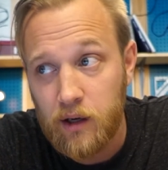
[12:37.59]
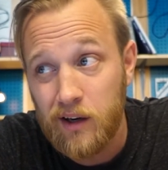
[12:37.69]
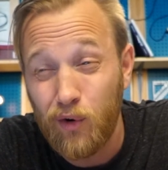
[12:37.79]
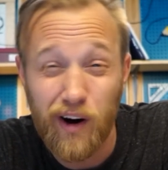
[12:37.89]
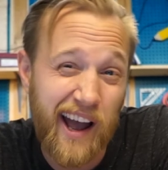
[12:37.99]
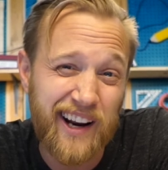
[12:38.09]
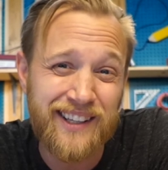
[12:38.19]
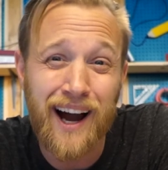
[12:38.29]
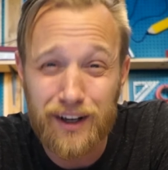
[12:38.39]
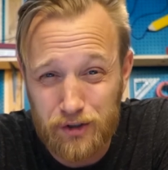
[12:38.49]
or I had a
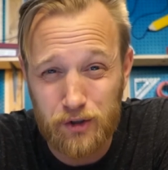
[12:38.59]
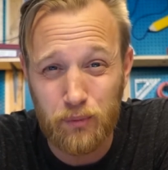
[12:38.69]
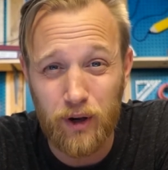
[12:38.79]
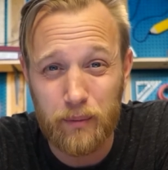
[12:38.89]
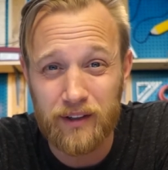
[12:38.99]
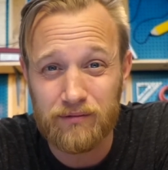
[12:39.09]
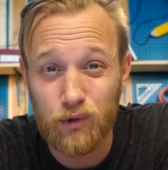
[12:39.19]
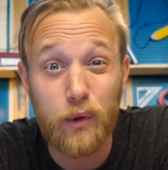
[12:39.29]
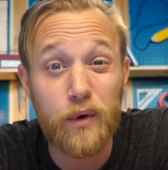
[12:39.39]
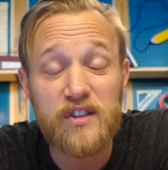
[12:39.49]
doctor's appointment,
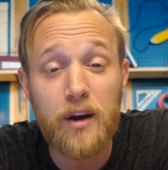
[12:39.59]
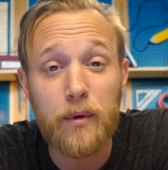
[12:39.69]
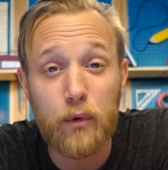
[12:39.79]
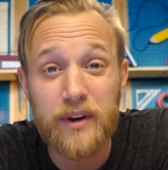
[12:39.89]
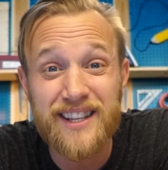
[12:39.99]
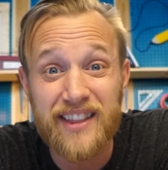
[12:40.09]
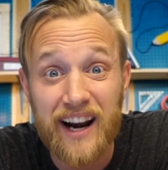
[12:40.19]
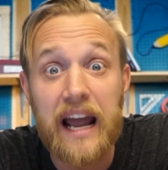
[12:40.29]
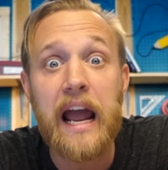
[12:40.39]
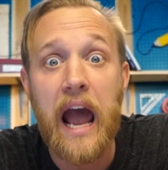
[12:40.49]
or there was some other reason that
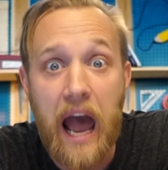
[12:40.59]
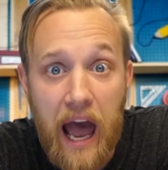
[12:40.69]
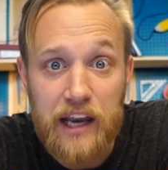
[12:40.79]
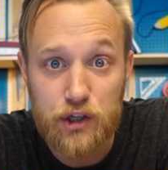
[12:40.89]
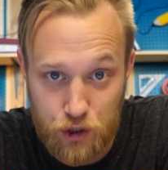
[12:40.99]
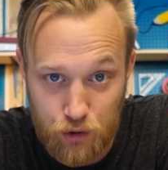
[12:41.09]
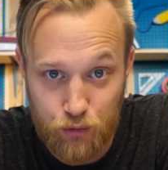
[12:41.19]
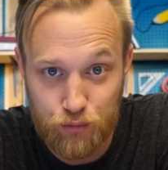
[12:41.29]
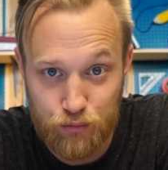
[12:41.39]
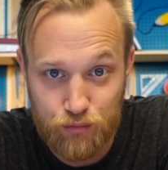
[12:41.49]
I had to.
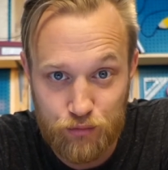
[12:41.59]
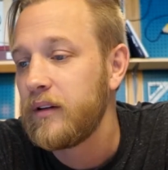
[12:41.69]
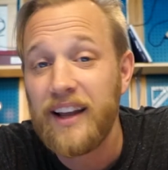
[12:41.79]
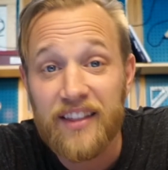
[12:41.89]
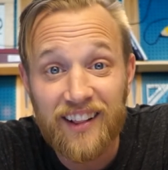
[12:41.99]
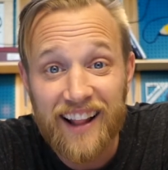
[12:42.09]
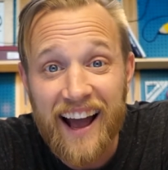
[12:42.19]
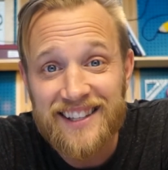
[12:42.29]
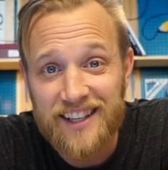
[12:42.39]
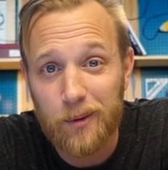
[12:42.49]
In the
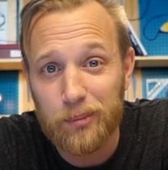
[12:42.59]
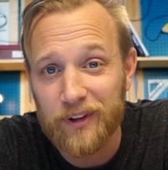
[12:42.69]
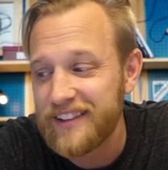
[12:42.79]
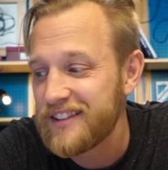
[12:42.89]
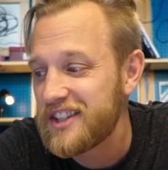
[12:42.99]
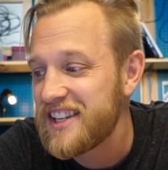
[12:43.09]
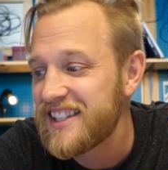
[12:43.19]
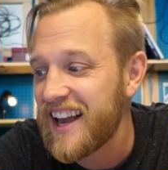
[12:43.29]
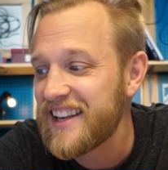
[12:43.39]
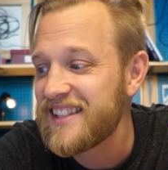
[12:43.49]
last couplet, she
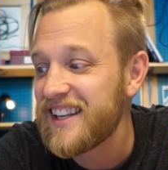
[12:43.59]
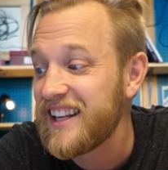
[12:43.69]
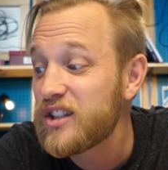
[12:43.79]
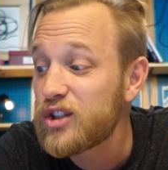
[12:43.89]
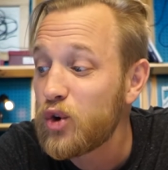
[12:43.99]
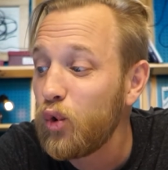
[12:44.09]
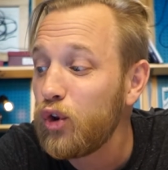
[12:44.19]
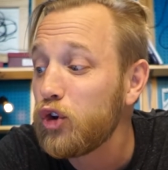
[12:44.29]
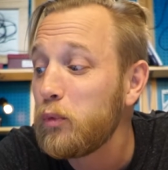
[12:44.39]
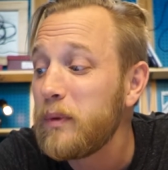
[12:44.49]
says, in school
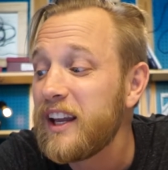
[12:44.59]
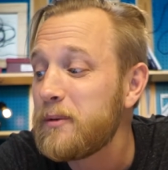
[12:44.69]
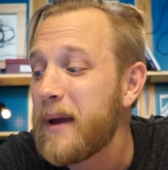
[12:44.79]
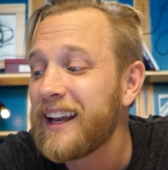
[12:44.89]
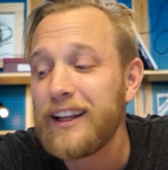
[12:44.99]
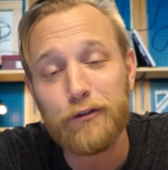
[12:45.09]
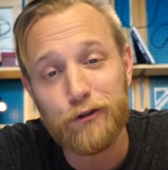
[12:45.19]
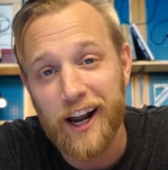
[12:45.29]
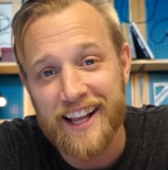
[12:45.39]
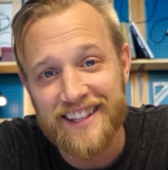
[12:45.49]
you meet many
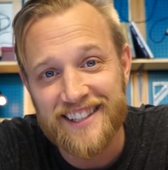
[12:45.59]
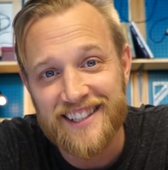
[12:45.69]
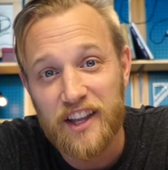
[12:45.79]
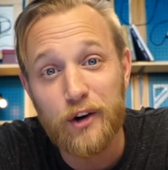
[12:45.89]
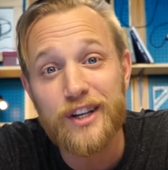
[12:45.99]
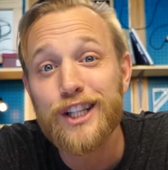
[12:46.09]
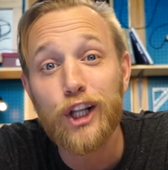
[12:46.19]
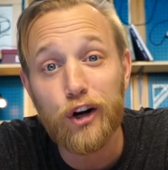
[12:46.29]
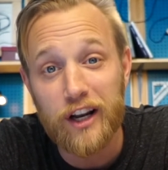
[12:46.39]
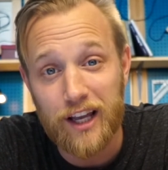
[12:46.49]
friends. There is
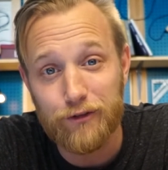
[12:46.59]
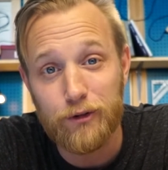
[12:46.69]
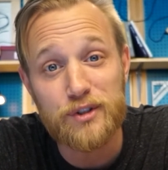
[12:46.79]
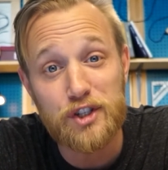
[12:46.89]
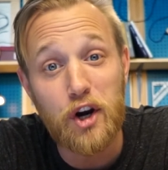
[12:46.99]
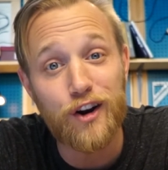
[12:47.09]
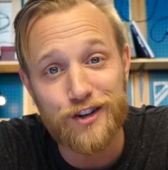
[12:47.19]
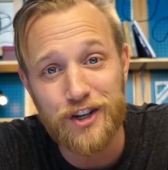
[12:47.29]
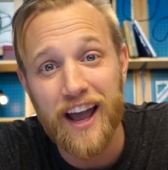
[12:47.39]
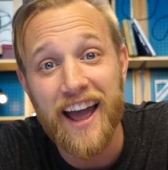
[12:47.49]
learning from start
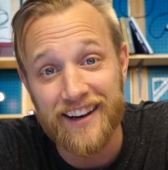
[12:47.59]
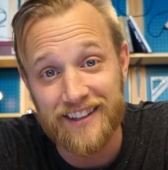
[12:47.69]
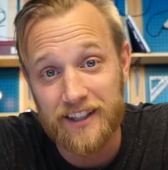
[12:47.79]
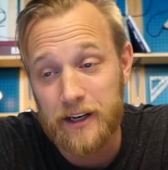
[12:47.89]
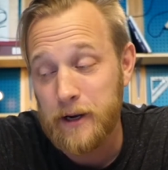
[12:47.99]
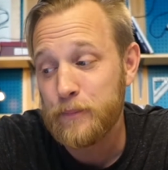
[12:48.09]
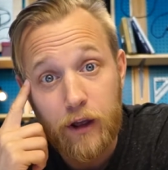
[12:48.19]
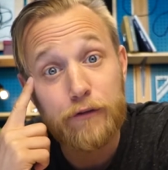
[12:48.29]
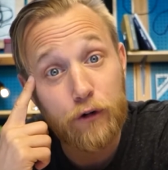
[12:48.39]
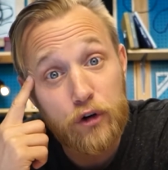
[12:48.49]
to end.
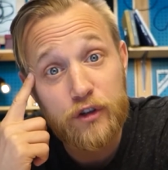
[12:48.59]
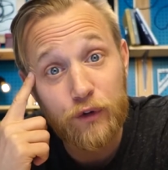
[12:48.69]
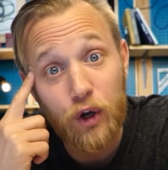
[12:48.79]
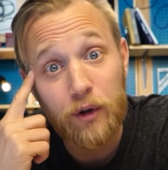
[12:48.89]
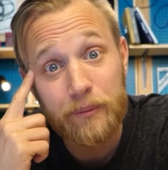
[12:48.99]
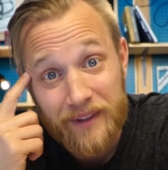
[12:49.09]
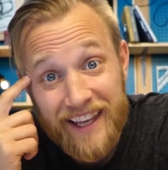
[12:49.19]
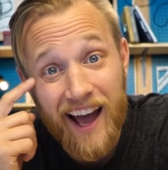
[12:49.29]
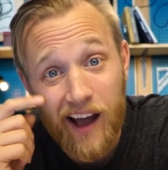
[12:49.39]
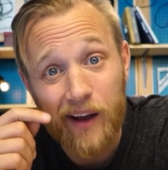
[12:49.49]
And first of all,
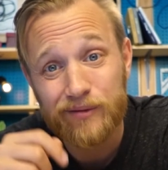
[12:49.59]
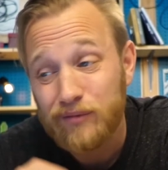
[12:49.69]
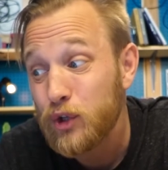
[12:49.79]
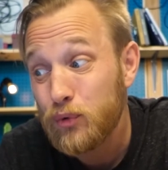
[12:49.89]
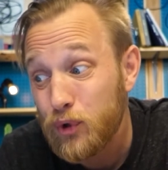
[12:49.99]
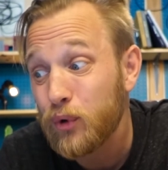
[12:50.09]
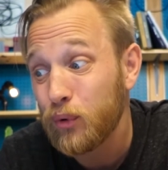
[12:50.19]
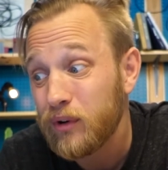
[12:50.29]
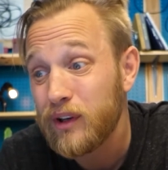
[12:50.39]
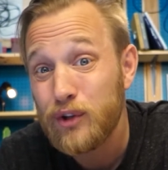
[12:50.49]
yeah, you do.
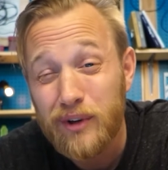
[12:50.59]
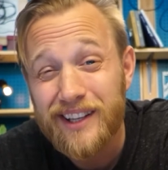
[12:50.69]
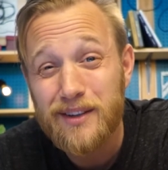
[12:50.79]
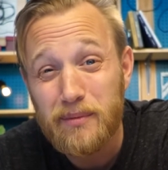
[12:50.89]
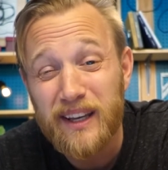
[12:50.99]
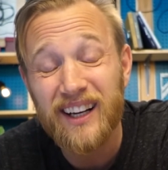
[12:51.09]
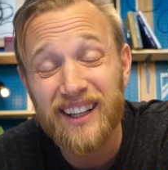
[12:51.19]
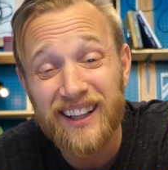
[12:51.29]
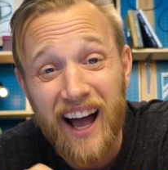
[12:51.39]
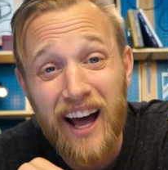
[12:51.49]
You get to meet a
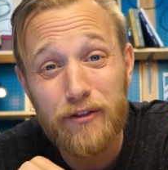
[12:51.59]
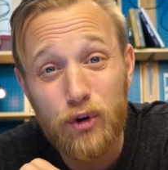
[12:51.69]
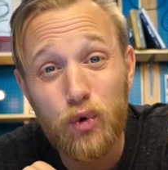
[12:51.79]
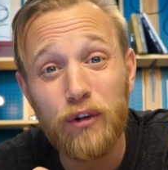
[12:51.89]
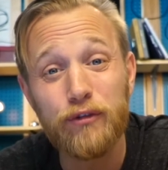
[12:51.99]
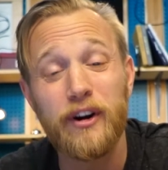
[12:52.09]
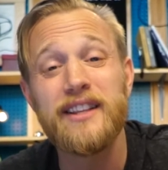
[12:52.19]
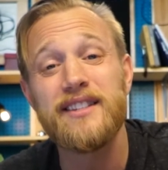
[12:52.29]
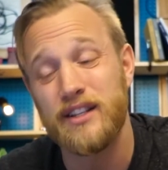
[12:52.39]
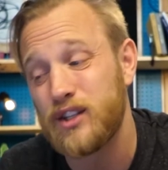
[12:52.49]
lot of cool
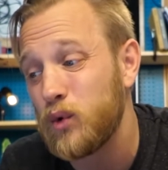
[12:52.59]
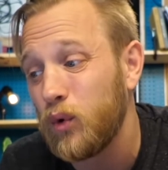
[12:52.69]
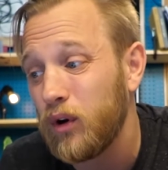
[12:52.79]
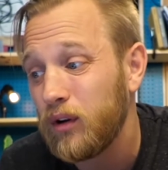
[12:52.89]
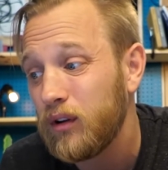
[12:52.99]
friends at school.